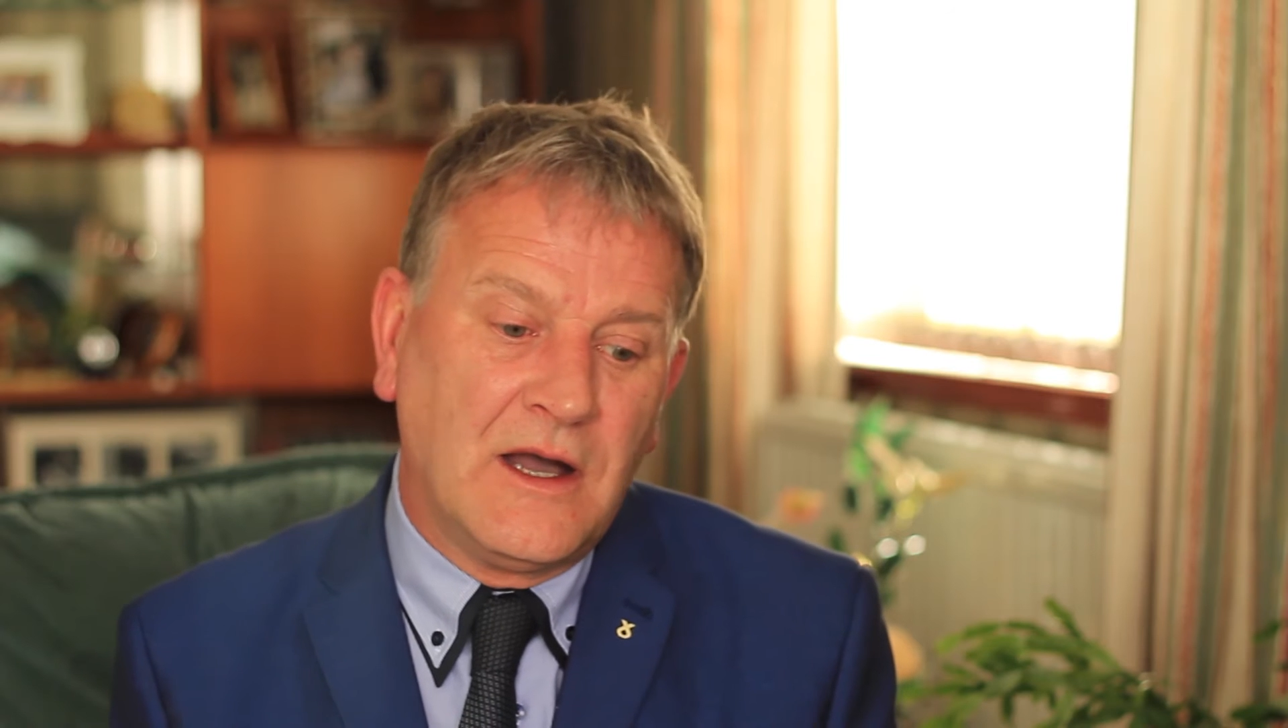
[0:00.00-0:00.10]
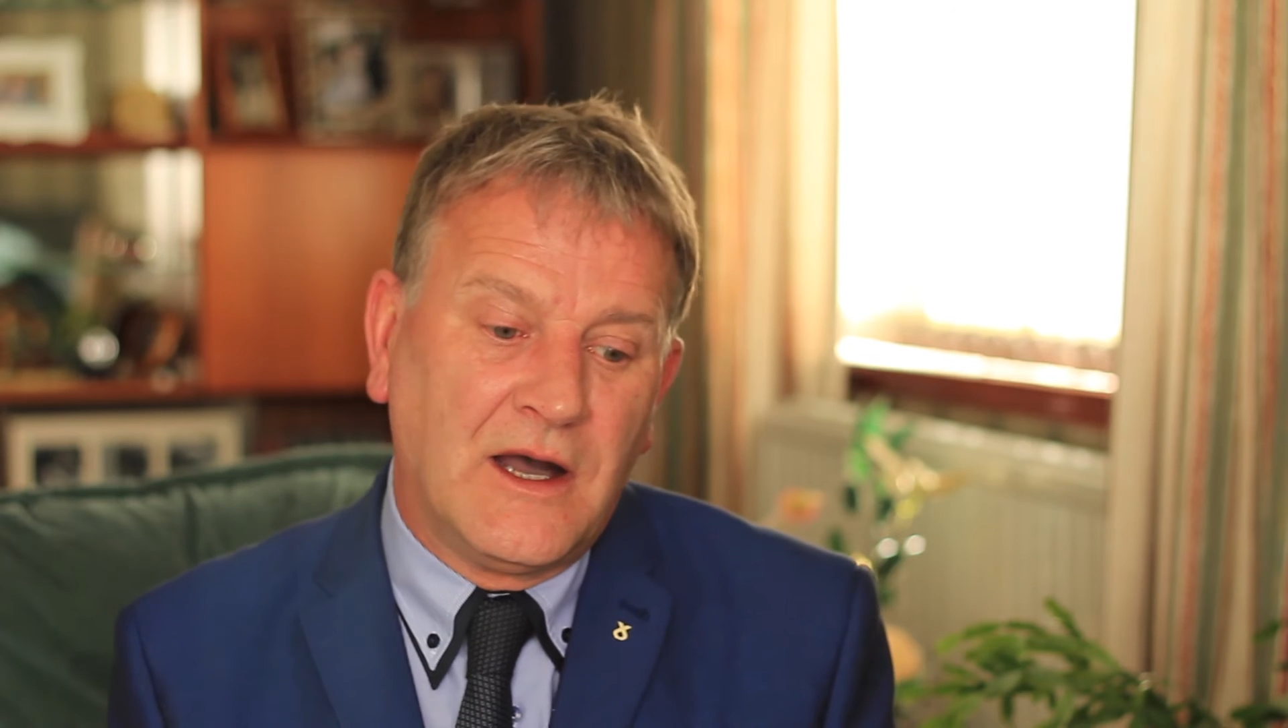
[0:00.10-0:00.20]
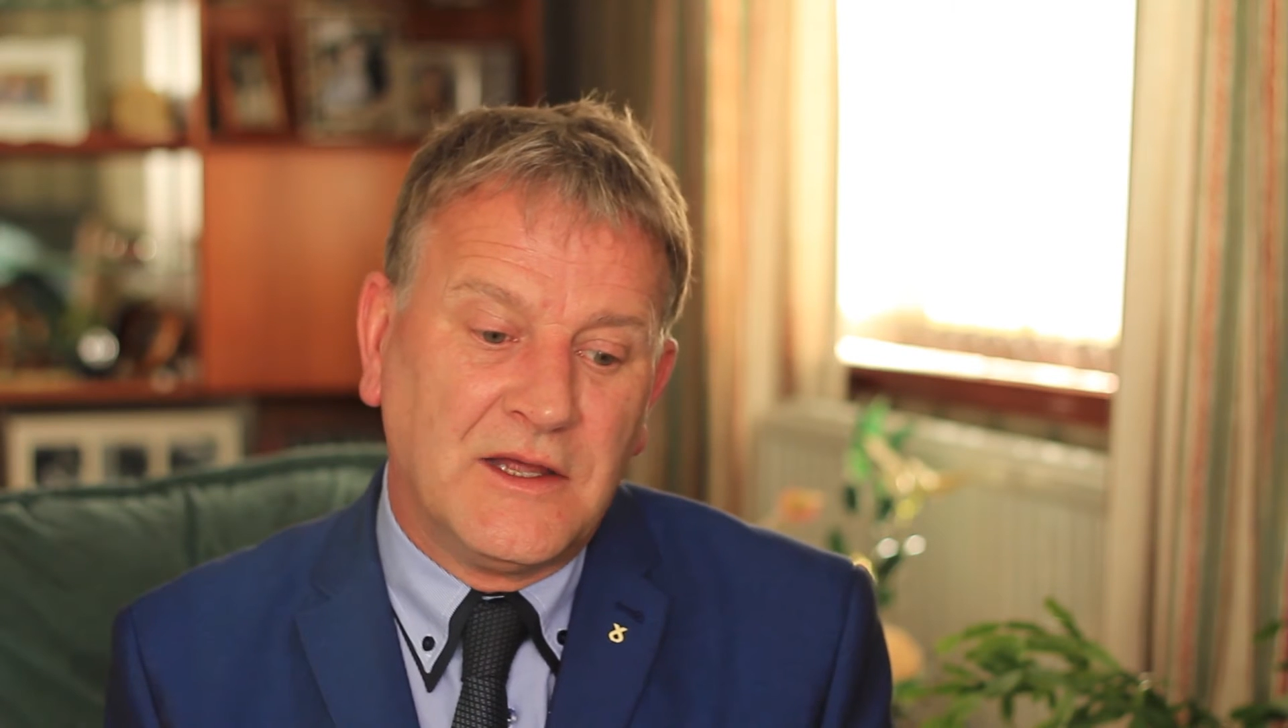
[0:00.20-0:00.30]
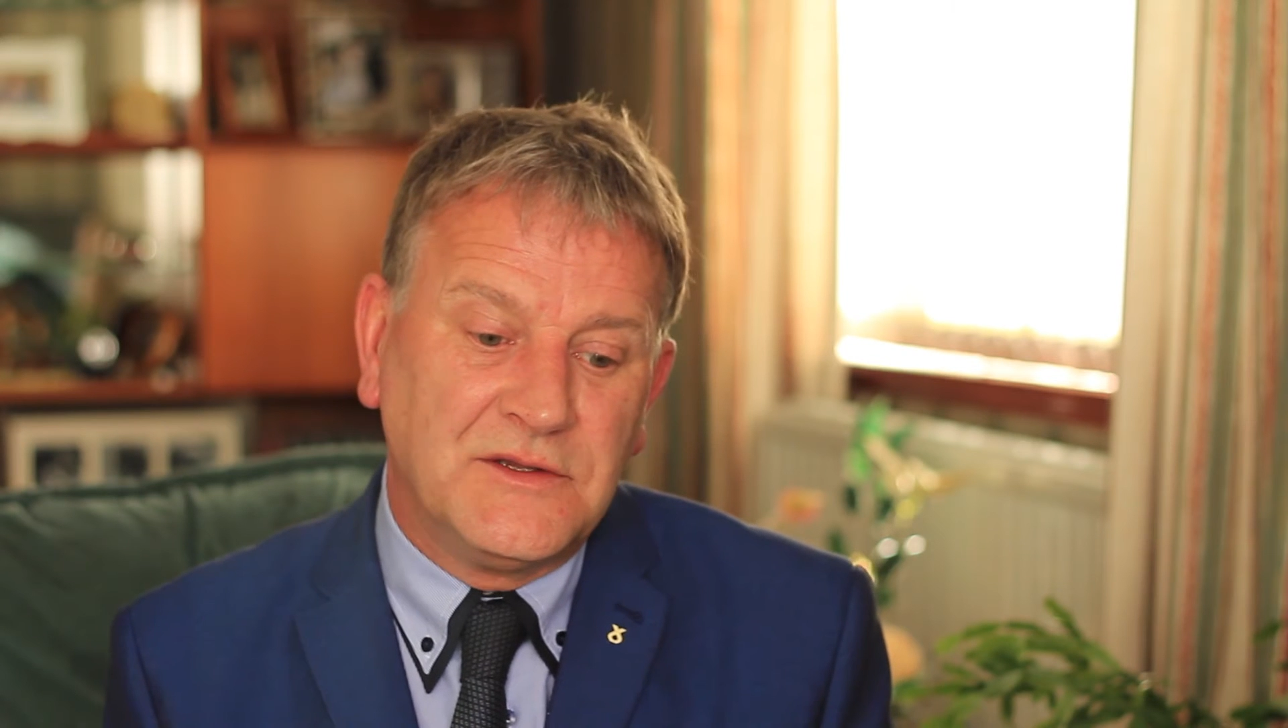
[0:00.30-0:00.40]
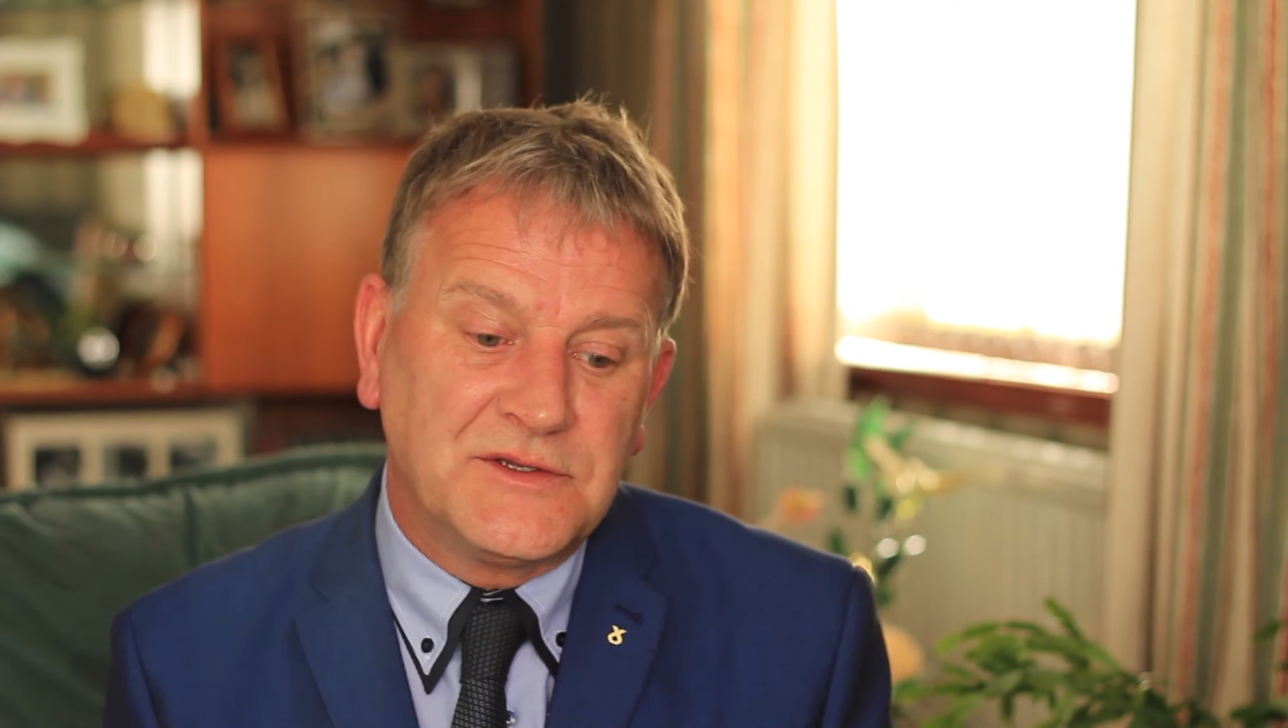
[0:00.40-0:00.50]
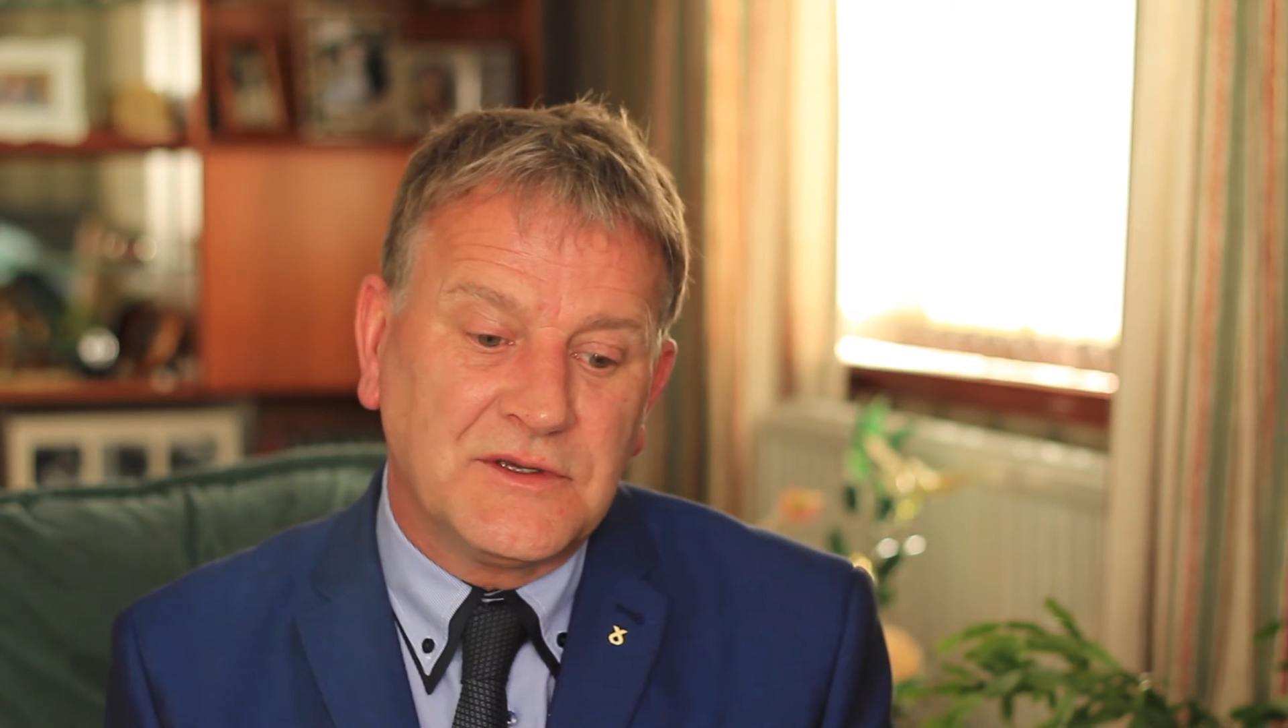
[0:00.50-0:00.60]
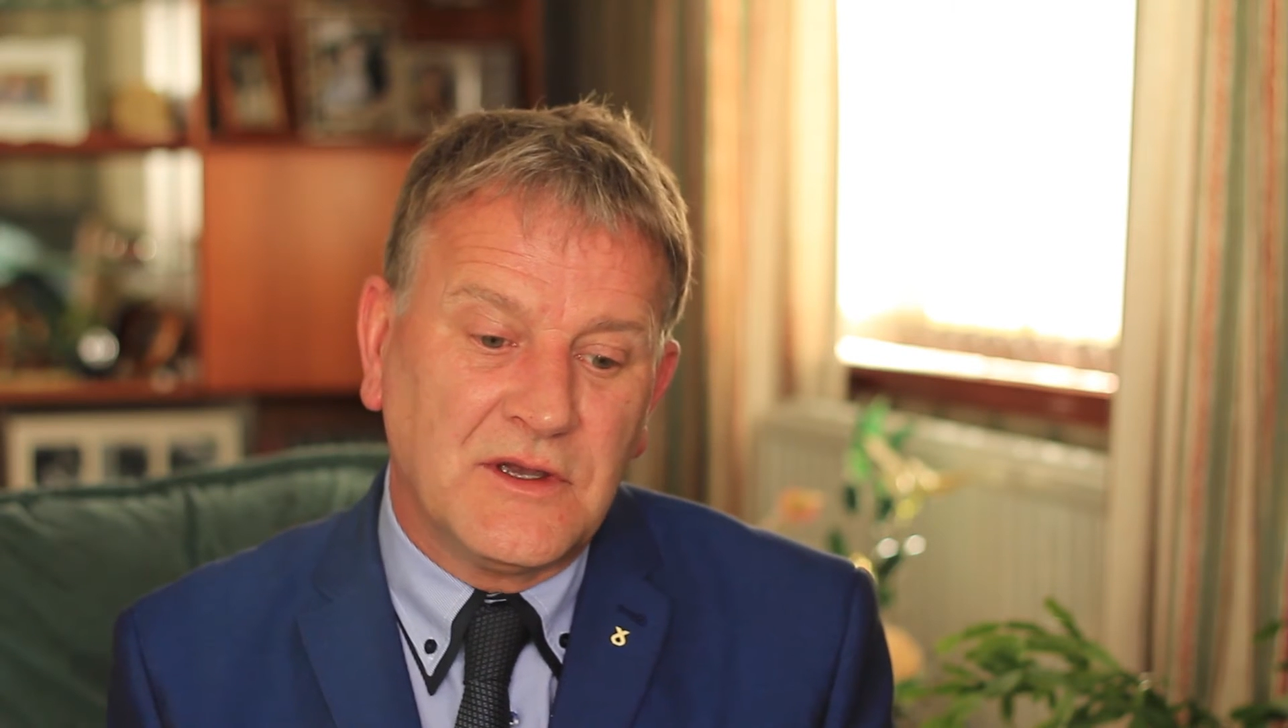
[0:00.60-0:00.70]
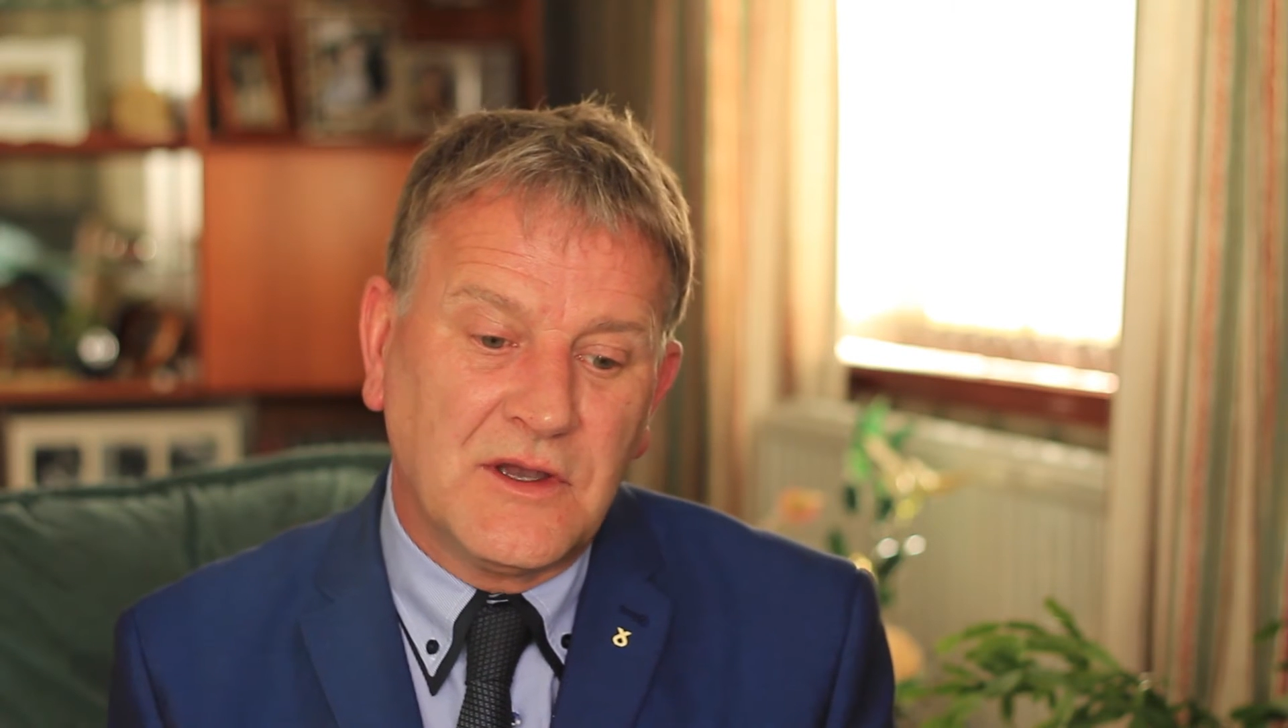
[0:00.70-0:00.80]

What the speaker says: And